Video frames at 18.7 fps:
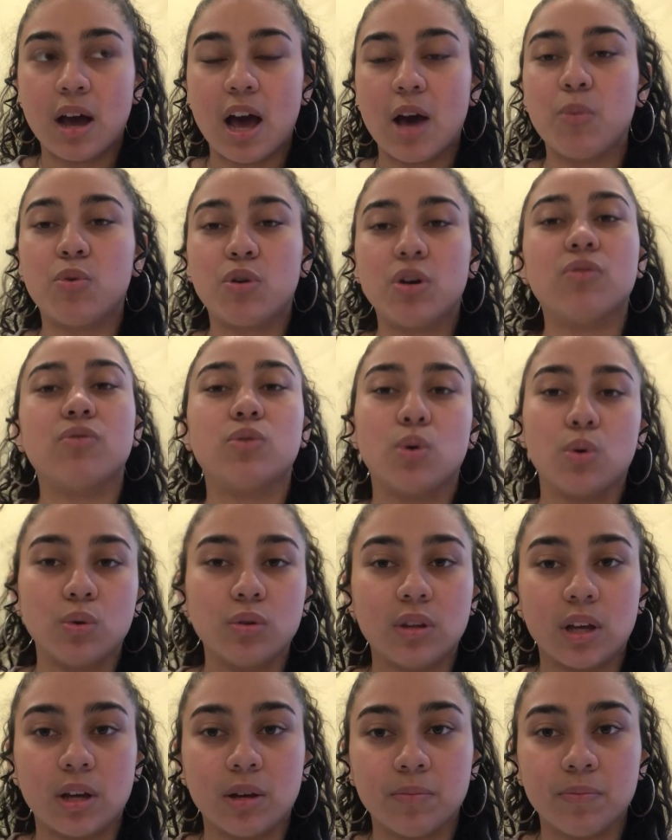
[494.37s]
I would have
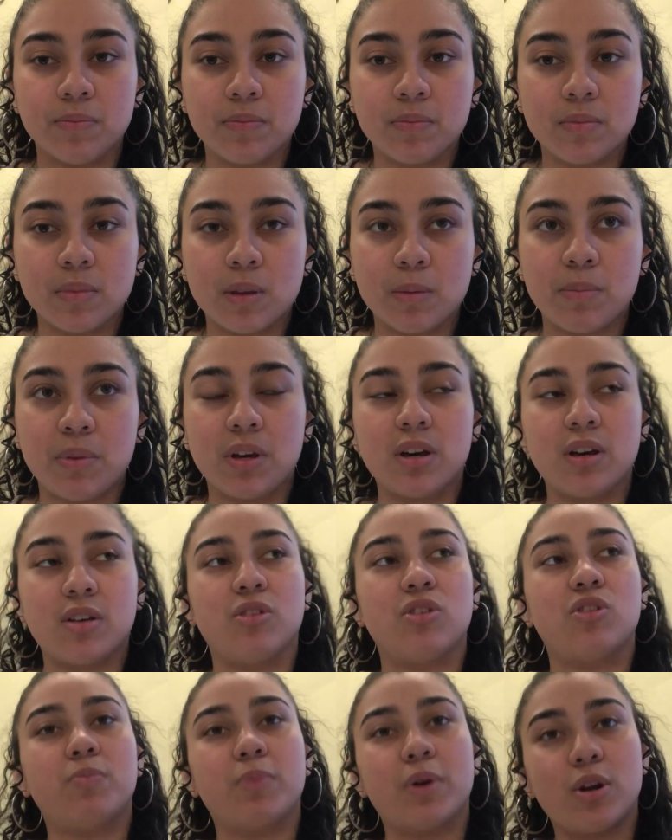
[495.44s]
told them,
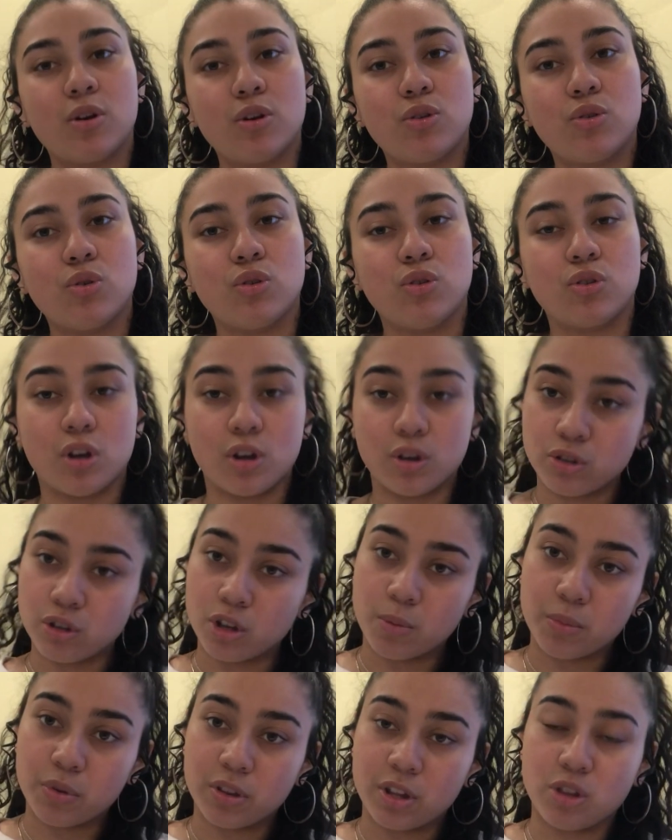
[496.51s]
because it's better to tell
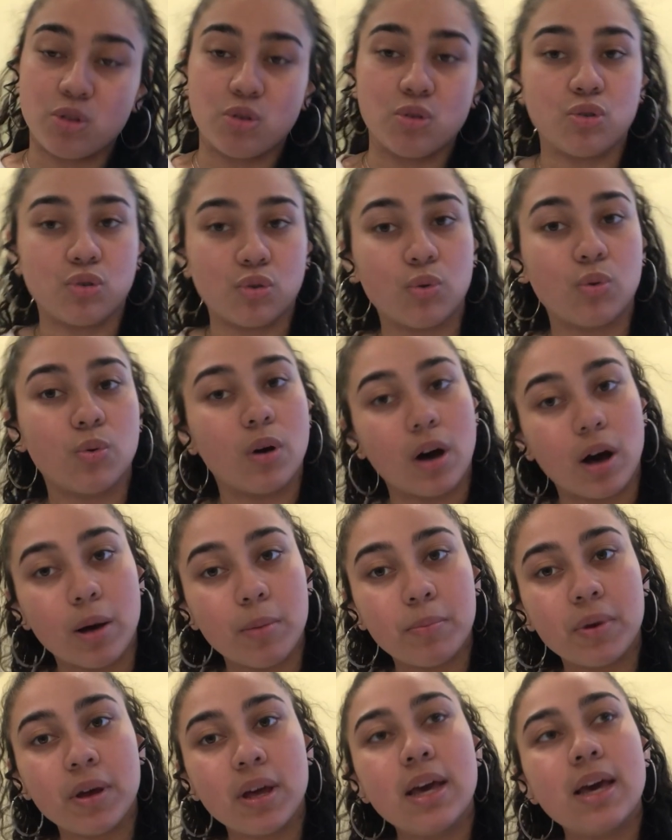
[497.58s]
someone that you screw
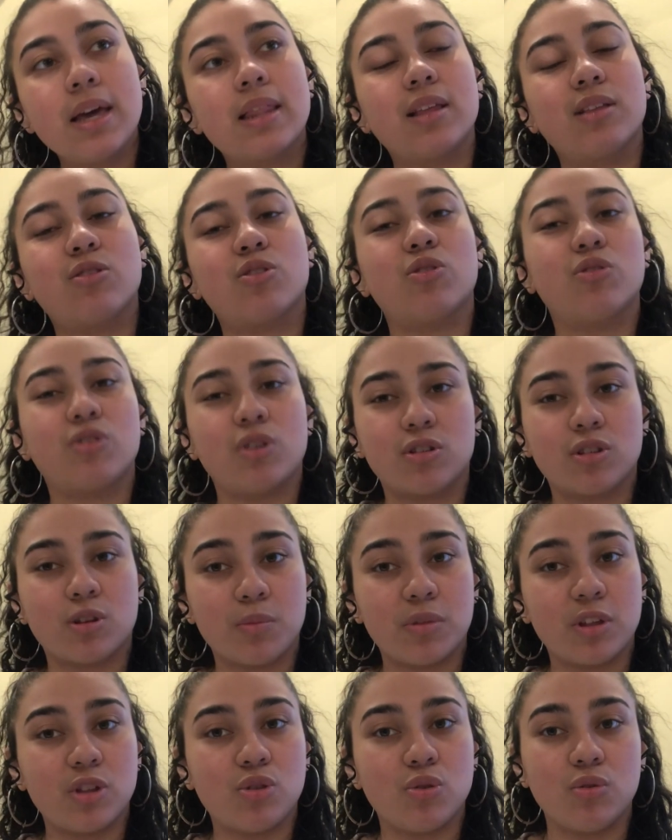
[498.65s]
up than to tell
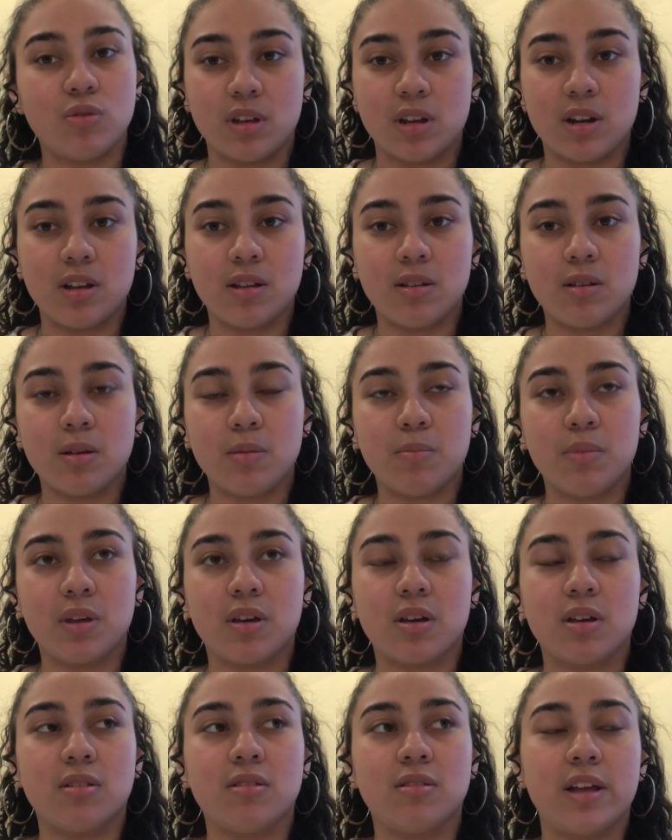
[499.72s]
someone that you didn't,
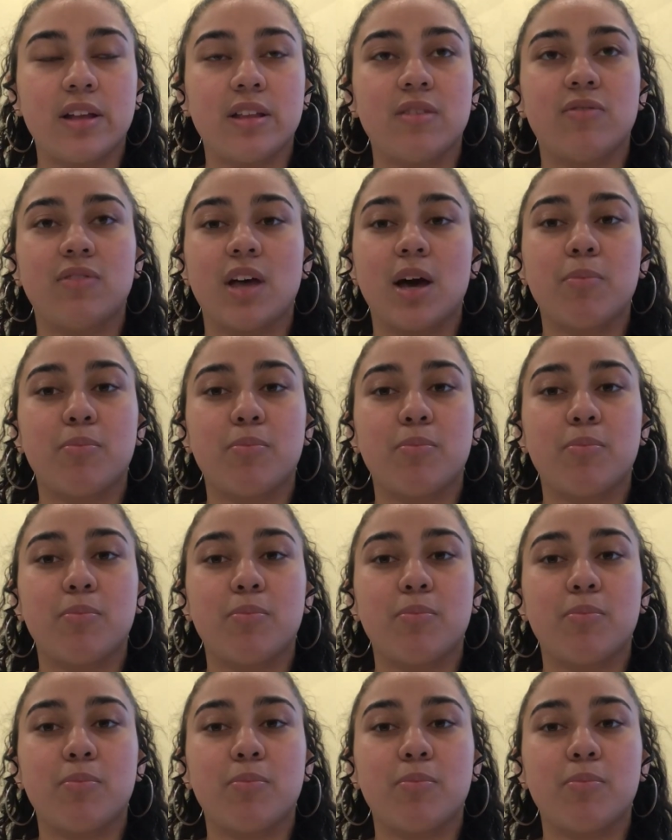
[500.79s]
because then